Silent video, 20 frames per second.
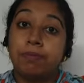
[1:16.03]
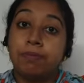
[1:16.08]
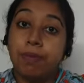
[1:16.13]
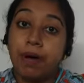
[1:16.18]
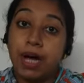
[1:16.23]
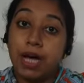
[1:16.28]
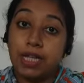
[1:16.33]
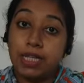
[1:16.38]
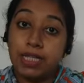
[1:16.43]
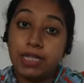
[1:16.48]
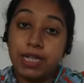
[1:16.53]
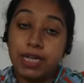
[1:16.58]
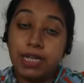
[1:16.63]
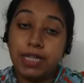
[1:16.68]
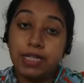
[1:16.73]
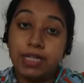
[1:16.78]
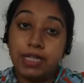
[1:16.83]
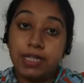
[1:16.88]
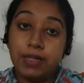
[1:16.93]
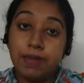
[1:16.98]
Past
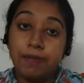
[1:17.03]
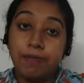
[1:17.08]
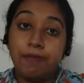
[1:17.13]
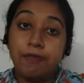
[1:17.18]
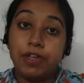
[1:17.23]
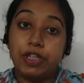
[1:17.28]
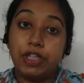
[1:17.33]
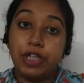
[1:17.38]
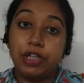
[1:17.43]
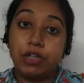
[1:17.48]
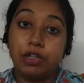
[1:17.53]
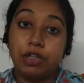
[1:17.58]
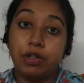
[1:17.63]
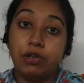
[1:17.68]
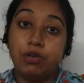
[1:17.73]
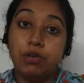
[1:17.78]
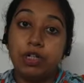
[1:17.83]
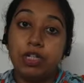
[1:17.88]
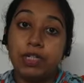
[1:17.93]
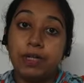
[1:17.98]
tense, which
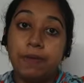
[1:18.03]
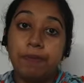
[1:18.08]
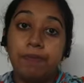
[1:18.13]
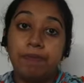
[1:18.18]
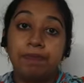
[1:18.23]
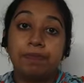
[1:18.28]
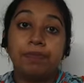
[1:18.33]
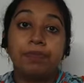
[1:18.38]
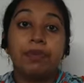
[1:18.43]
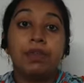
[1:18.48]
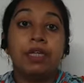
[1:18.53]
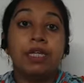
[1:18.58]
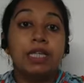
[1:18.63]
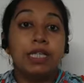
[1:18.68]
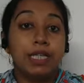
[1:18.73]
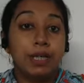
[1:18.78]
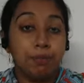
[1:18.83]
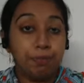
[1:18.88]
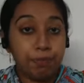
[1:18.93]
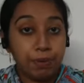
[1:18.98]
includes
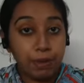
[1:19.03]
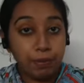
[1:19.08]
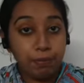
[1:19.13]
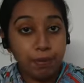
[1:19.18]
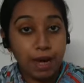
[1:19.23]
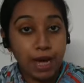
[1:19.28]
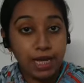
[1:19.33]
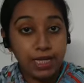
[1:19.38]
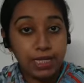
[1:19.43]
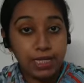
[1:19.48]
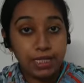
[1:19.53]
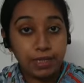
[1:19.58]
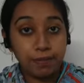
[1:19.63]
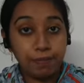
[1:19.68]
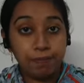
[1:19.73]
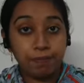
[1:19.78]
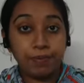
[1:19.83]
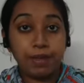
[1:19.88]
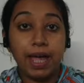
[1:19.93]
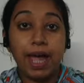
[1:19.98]
simple past
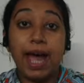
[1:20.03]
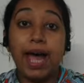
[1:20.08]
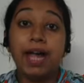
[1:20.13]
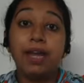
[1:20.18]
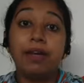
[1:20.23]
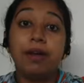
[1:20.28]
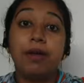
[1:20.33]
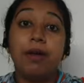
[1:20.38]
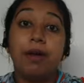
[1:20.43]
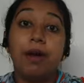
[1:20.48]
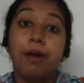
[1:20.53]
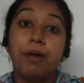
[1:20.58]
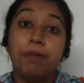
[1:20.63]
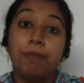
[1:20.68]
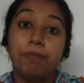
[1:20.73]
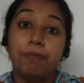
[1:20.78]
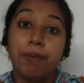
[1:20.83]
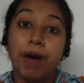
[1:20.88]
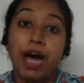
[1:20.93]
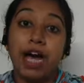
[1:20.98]
and
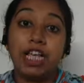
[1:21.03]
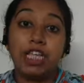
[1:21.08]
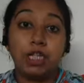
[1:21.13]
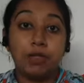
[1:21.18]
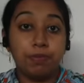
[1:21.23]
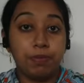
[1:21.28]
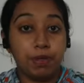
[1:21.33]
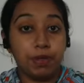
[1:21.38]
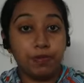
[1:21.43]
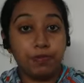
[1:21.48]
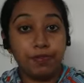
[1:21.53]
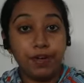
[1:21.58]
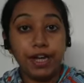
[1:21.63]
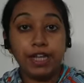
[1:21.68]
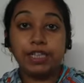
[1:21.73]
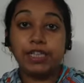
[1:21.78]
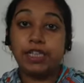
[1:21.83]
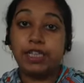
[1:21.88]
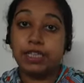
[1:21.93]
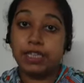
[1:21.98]
past
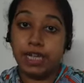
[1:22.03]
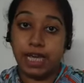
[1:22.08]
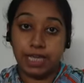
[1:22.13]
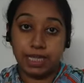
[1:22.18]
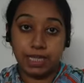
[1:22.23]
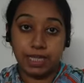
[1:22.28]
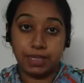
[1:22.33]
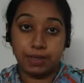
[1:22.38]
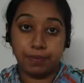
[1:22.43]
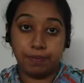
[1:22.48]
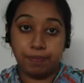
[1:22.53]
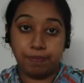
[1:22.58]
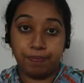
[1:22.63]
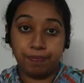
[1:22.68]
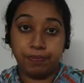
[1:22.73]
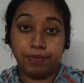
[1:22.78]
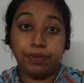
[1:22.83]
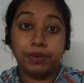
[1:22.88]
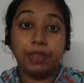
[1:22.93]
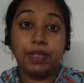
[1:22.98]
perfect tense.
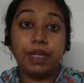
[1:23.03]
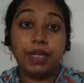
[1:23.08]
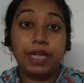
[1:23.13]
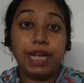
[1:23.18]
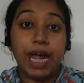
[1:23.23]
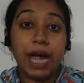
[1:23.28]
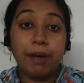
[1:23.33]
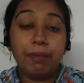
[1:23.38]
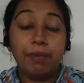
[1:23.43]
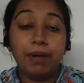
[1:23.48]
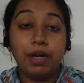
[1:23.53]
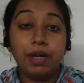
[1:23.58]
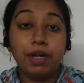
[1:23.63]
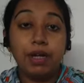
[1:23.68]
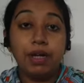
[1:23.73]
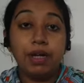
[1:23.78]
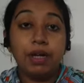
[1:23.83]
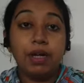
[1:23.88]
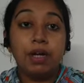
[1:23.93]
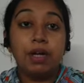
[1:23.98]
The grammar
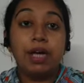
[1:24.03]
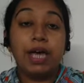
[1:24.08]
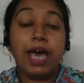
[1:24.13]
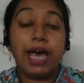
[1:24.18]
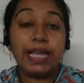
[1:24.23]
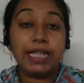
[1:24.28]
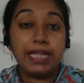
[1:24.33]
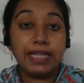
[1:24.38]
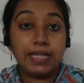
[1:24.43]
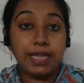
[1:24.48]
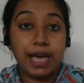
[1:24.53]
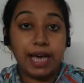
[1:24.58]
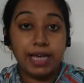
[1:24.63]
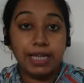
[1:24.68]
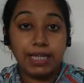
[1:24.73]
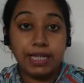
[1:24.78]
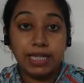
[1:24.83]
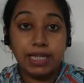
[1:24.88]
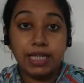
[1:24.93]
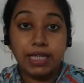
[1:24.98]

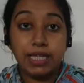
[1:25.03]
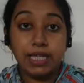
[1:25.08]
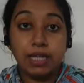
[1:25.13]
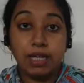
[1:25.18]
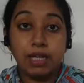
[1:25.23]
exercises,